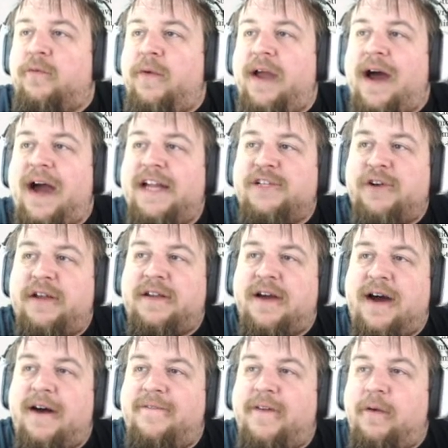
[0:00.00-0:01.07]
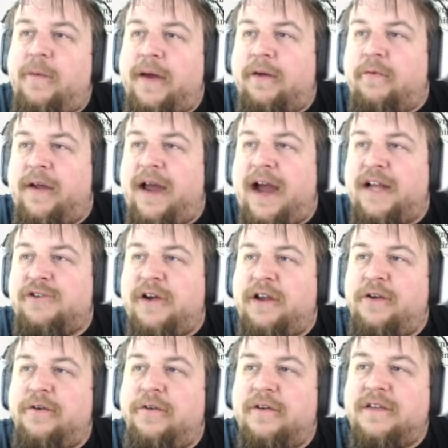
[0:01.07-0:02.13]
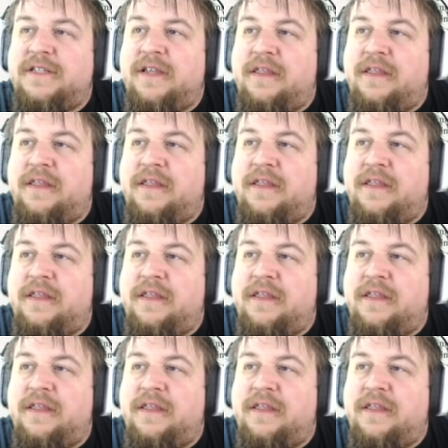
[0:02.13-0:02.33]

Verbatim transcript: rehydrate coffee, we can rehydrate noodles,